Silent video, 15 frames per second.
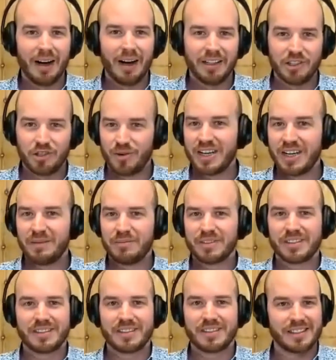
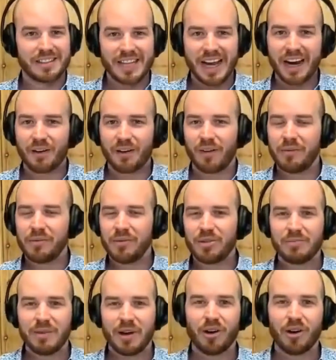dreams, sacrifice. I mean, we
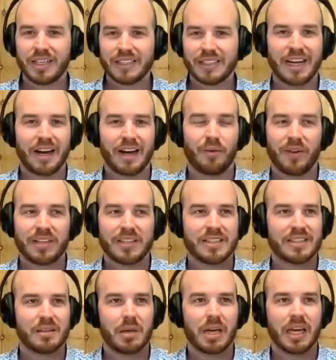just made all kinds of
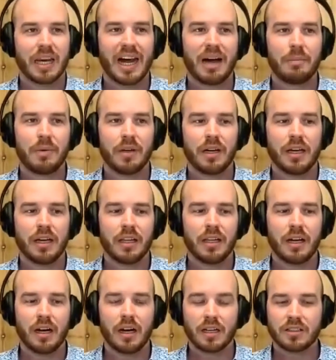sacrifices to make it happen. And
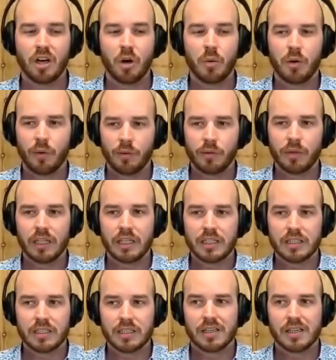then in October, we
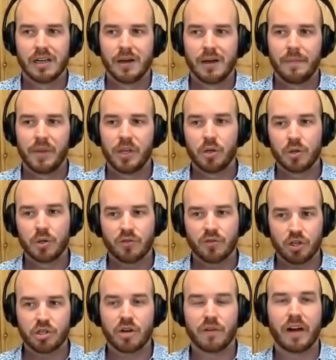released the newest
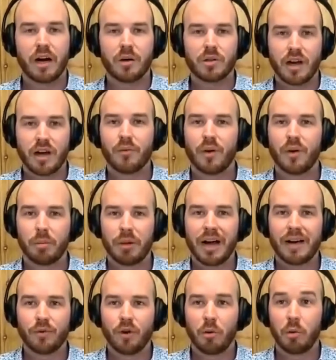version of our software
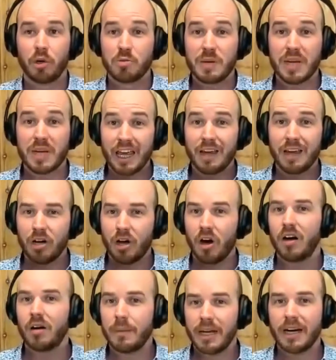platform, which became an
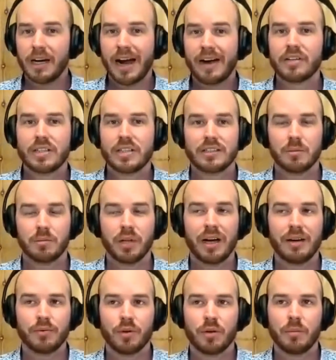automated advertising
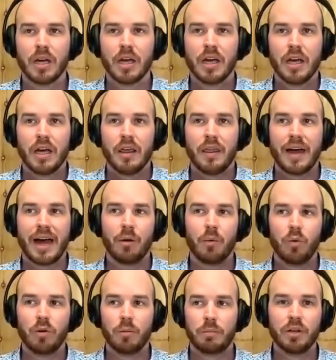platform that
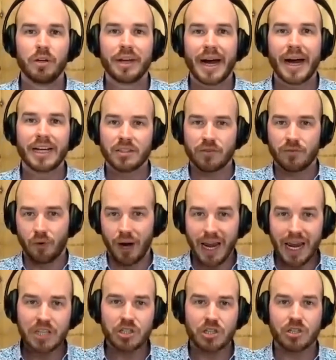would build ads for
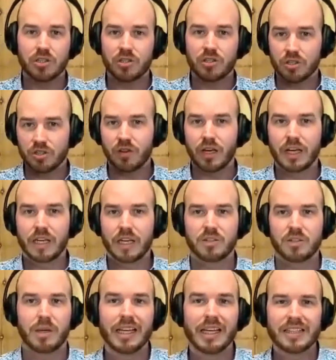agents so they could
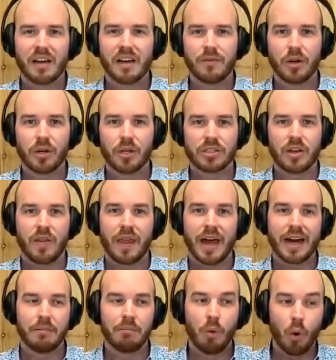spend less time focused on
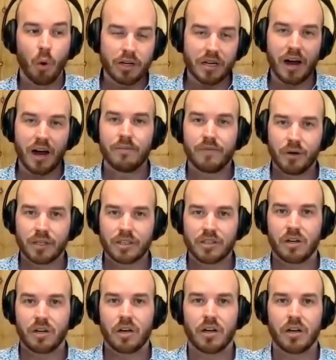that and more time
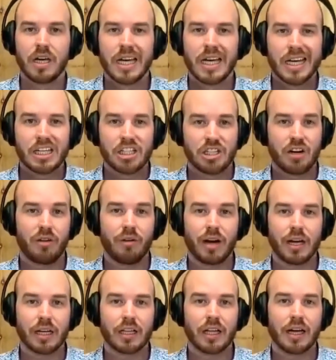focused on
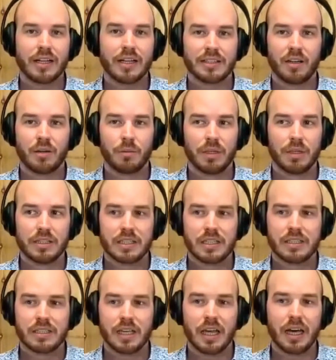generating clients in their
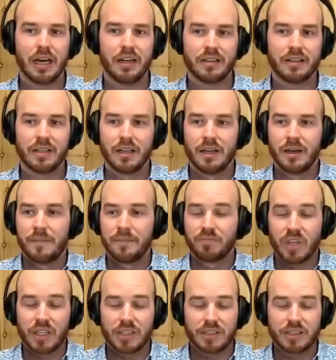business. And
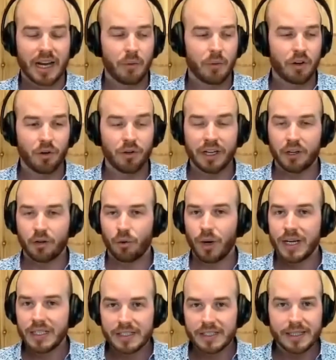today we're growing like
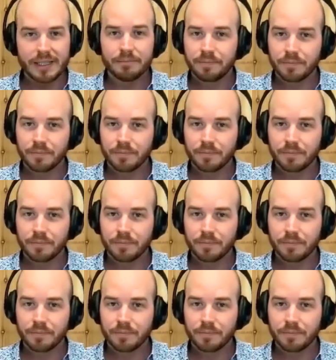crazy.